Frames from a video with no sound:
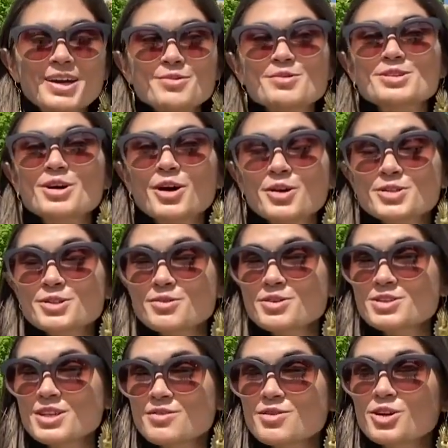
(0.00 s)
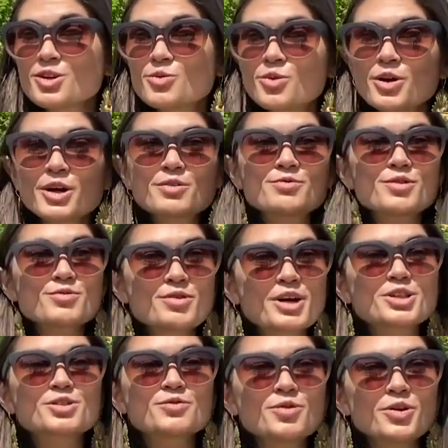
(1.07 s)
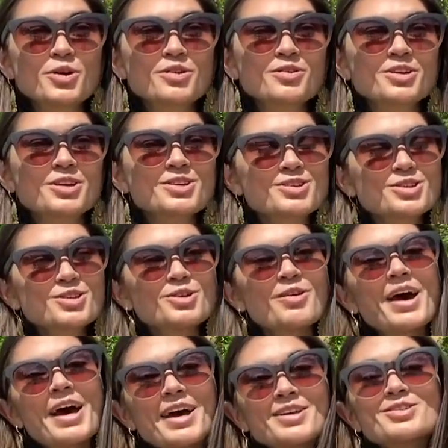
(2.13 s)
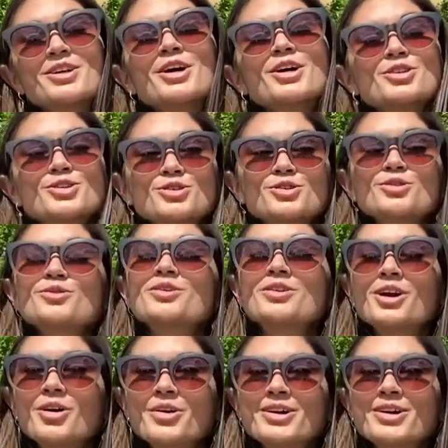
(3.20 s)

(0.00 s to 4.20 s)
who is also receiving an award for French 432, and to Noah